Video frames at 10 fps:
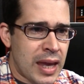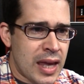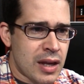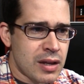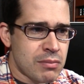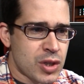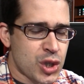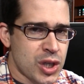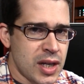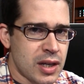man and
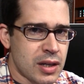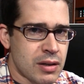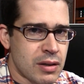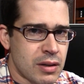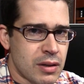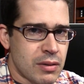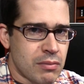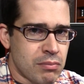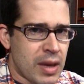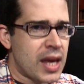machine
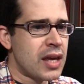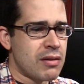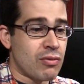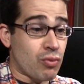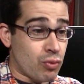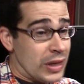may